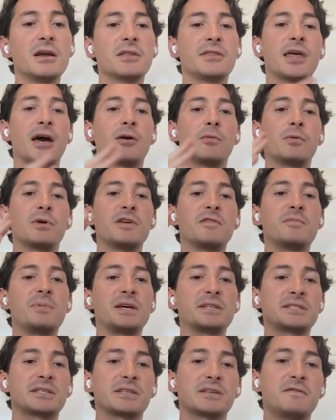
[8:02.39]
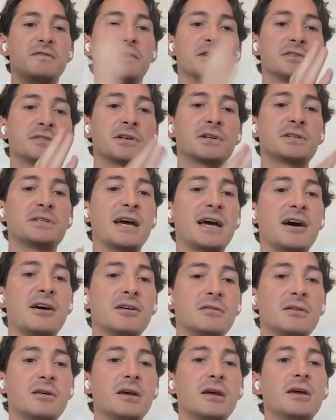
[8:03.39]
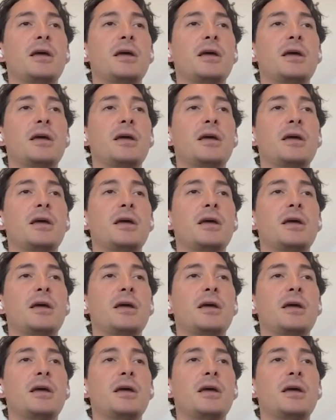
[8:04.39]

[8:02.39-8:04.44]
that we've basically filtered down